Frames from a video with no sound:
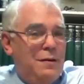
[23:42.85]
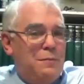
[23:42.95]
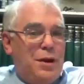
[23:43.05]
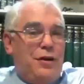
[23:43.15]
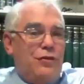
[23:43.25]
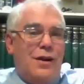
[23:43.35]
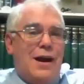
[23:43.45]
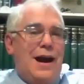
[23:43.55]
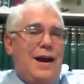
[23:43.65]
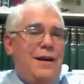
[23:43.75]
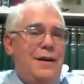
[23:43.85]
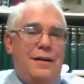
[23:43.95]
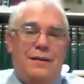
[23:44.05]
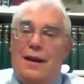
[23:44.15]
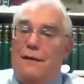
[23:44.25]
But here's a guy
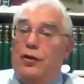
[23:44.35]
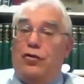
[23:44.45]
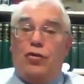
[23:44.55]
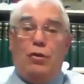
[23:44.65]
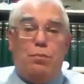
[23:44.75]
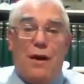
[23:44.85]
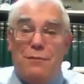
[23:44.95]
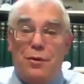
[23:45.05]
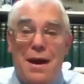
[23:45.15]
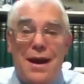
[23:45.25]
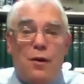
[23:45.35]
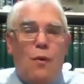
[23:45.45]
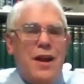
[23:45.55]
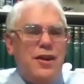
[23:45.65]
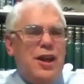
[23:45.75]
that if he's so problematic,
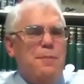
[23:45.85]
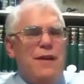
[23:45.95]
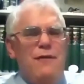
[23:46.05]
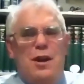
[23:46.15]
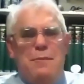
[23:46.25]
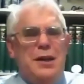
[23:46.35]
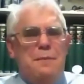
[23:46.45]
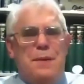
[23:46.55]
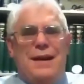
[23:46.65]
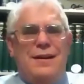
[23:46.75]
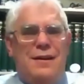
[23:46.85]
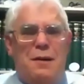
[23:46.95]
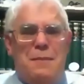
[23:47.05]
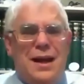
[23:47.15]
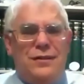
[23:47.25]
why do you keep giving him independent
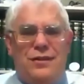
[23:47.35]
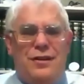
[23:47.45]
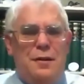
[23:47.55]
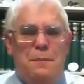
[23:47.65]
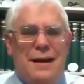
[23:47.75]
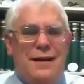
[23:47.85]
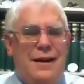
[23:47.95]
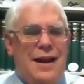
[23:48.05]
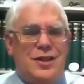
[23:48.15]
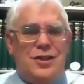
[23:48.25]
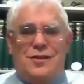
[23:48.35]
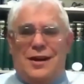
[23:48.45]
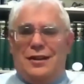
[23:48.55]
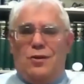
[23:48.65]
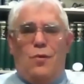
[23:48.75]
commands and independent actions like
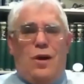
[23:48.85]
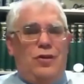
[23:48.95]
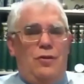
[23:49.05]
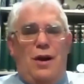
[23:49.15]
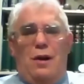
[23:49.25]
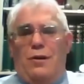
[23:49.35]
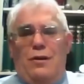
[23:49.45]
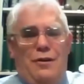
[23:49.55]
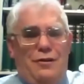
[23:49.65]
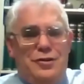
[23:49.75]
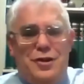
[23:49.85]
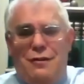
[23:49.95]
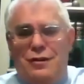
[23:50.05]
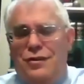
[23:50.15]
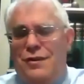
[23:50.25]
at the Weldon Railroad or
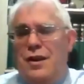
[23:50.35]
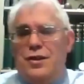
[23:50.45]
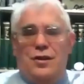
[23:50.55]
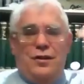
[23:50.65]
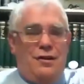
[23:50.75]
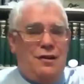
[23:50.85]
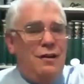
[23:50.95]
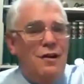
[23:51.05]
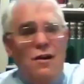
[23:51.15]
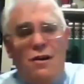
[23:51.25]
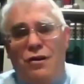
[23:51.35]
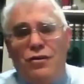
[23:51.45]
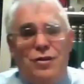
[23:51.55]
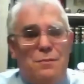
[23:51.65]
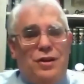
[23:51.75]
Jarrett Station or
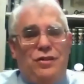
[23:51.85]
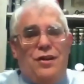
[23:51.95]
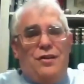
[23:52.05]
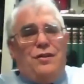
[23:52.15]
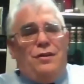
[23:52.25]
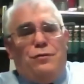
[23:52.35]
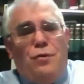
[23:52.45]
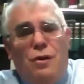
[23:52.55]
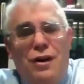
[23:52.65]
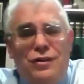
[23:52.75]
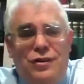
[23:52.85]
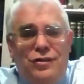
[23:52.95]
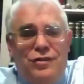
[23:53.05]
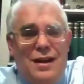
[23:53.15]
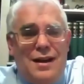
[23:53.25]
some of these other forays he
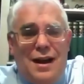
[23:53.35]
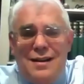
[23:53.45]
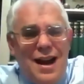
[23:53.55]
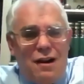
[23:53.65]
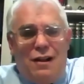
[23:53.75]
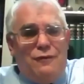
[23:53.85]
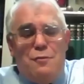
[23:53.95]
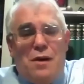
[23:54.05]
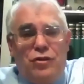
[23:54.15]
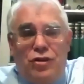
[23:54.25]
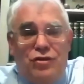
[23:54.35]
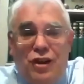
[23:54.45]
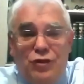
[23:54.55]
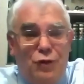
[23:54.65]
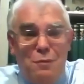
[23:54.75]
sent on? And not all of them are
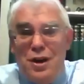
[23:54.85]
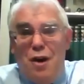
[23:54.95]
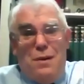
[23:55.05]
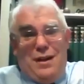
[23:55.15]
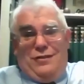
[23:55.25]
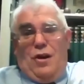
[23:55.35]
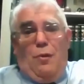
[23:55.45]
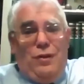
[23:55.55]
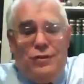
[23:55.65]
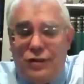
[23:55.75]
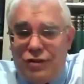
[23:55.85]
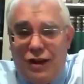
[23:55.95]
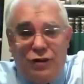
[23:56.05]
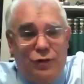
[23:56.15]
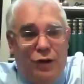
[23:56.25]
successful, but nobody's always
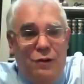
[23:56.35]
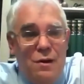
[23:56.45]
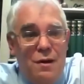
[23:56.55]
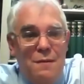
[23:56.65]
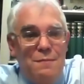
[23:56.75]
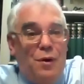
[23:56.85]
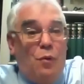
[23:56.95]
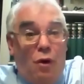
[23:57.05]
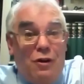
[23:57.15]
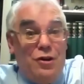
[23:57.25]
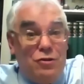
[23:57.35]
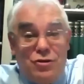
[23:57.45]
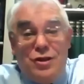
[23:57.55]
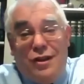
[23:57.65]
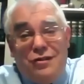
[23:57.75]
successful. But Warren
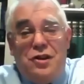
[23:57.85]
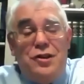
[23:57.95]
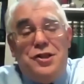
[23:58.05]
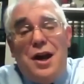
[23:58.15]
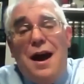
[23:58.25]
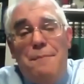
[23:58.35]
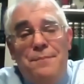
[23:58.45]
usually does a good job.